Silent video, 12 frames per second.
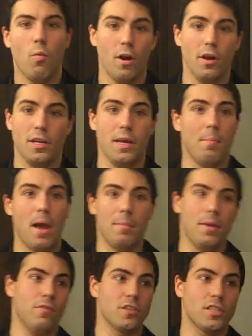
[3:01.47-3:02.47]
where it might
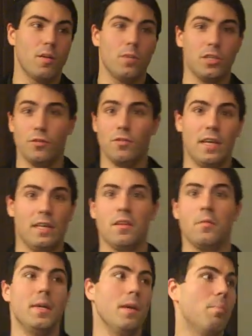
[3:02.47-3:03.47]
be for someone you'd think
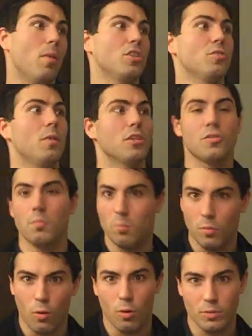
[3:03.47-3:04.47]
they'd be a much, much
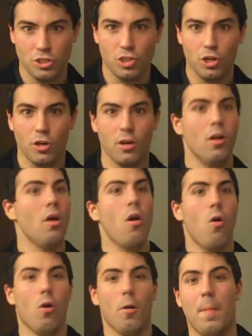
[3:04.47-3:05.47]
more mature,
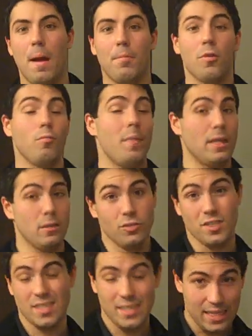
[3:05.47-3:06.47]
or a pepper that'd make you
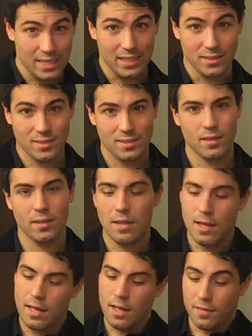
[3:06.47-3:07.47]
sneeze.
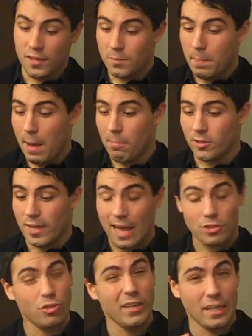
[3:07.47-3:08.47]
This pepper is
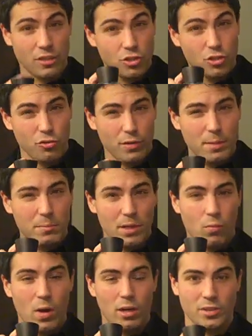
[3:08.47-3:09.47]
actually
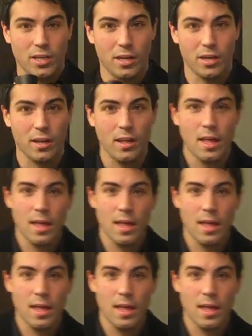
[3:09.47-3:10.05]
extremely well done.